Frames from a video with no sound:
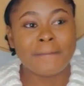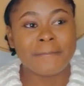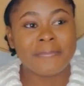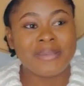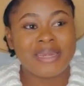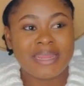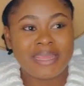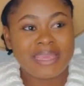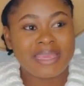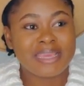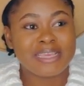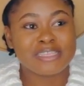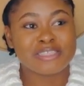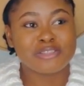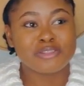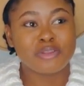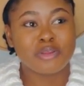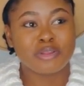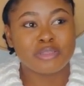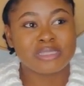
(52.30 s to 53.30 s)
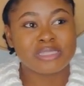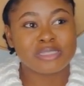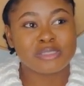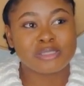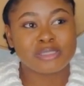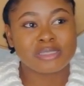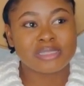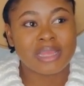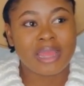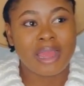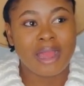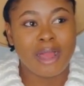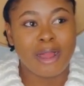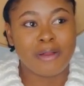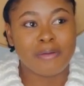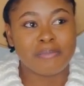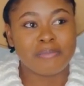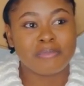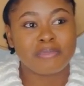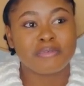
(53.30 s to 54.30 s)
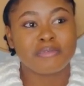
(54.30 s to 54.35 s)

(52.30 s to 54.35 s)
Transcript: Nikki is not